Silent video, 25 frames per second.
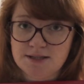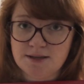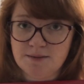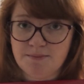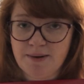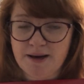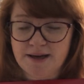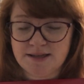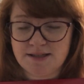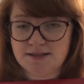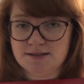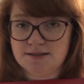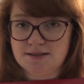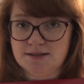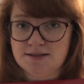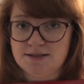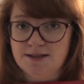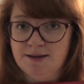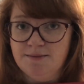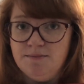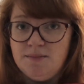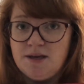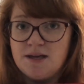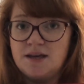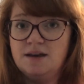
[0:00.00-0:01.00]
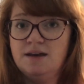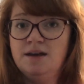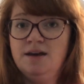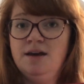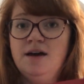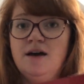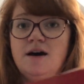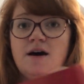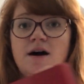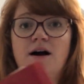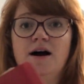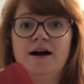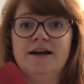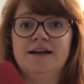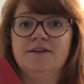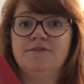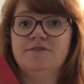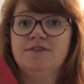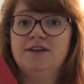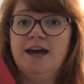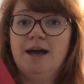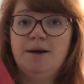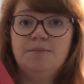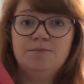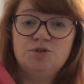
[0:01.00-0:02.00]
that Patterson sent me, I have
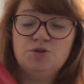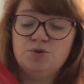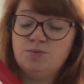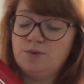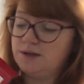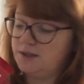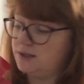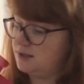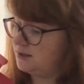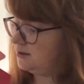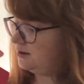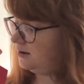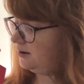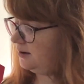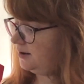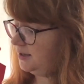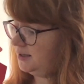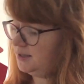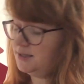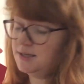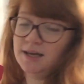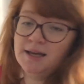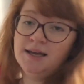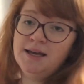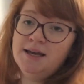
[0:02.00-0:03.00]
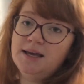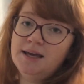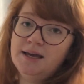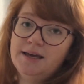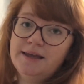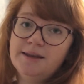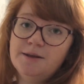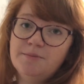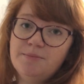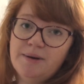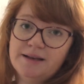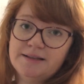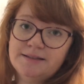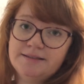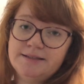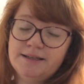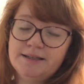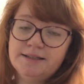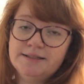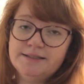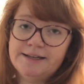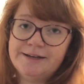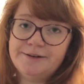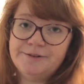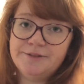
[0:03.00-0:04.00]
kept to one side in a
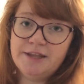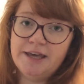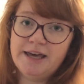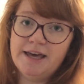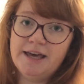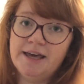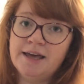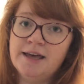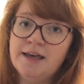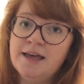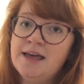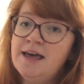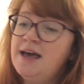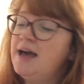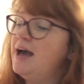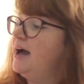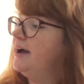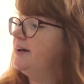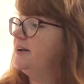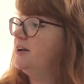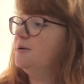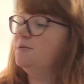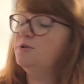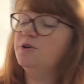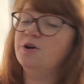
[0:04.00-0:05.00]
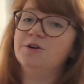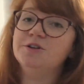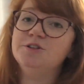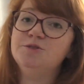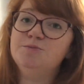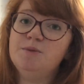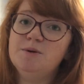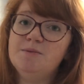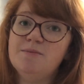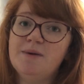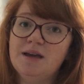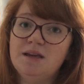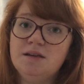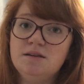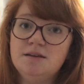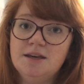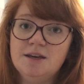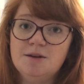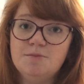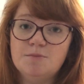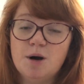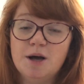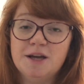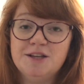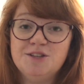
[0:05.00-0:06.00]
basket down there, and I'm going to be
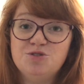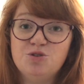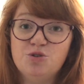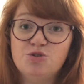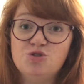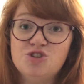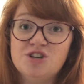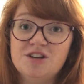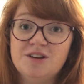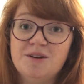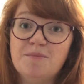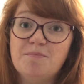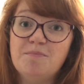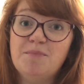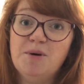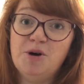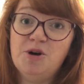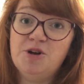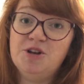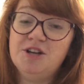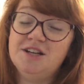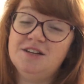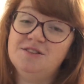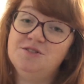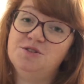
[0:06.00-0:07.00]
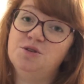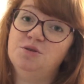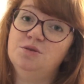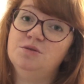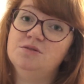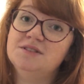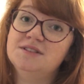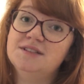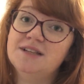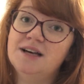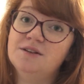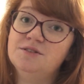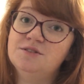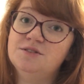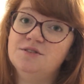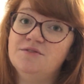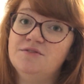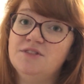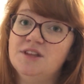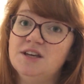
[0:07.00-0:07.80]
making my dodging and burning tools out of